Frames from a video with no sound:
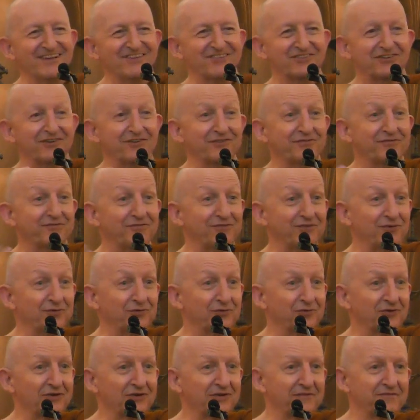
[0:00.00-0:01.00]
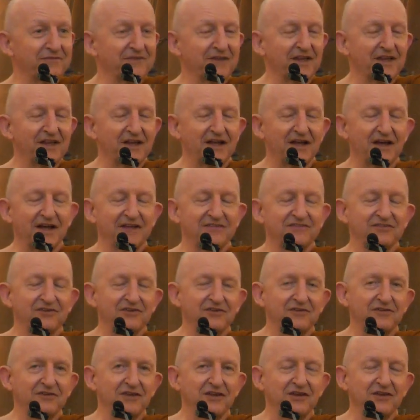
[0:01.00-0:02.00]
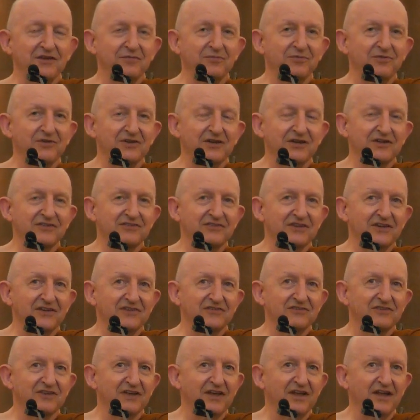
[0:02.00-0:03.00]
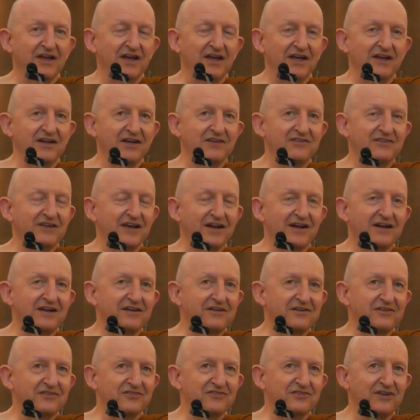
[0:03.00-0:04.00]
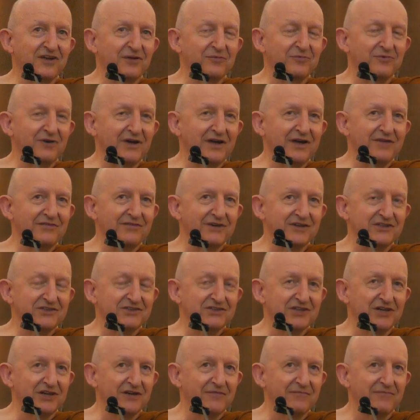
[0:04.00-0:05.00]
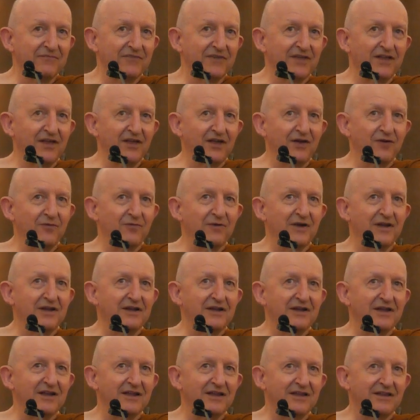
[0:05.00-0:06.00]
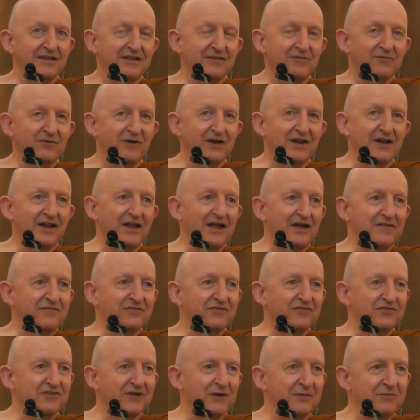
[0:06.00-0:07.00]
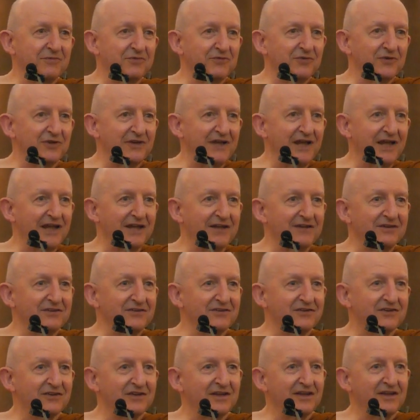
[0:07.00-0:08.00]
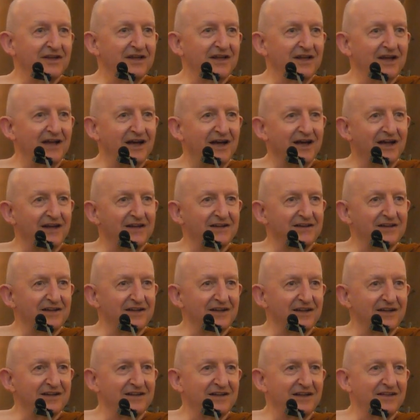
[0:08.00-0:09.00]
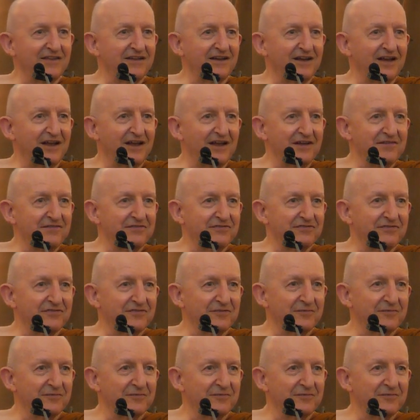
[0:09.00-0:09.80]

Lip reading: So fuel. And so then the Buddha says, in exactly the same way, Vacha, when one life has come to an end, and another life,